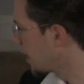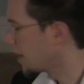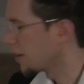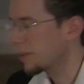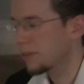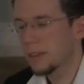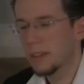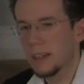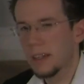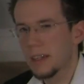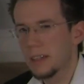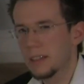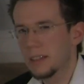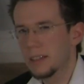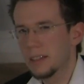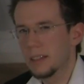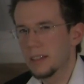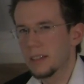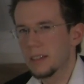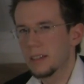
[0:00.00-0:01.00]
I don't think I
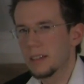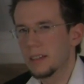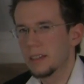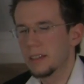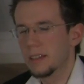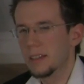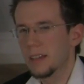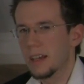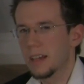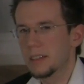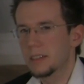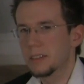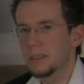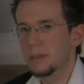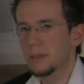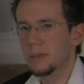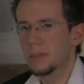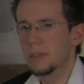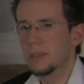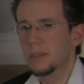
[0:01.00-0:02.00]
did it in the last
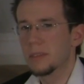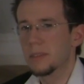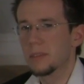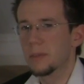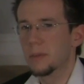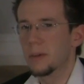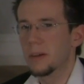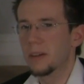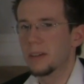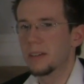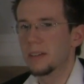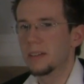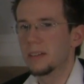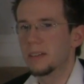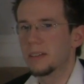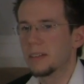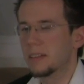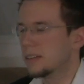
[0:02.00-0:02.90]
one